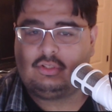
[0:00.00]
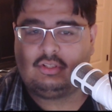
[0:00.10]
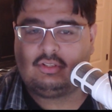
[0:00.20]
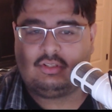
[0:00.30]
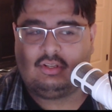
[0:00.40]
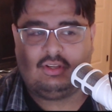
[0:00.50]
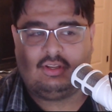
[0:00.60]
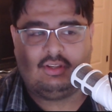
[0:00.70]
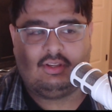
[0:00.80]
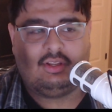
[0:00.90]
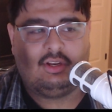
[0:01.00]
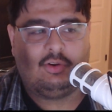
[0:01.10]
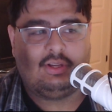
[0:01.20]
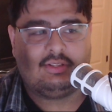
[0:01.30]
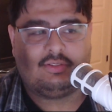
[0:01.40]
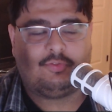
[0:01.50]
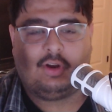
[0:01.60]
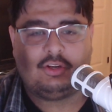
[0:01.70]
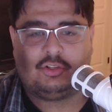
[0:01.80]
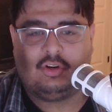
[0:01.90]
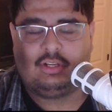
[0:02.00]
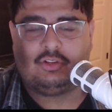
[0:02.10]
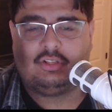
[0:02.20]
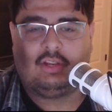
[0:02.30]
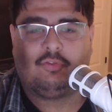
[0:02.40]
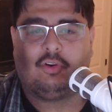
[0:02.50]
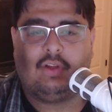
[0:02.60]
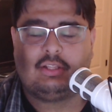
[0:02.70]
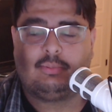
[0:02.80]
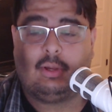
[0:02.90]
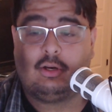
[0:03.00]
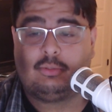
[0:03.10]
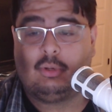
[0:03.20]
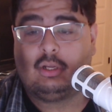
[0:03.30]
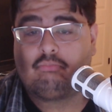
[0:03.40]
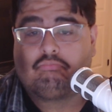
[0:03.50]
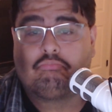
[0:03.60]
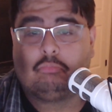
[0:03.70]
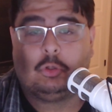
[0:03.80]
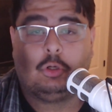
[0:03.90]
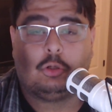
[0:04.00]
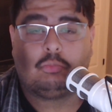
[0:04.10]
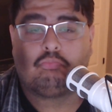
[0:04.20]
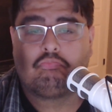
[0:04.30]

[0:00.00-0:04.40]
is fresh or interesting for advanced players, but who knows?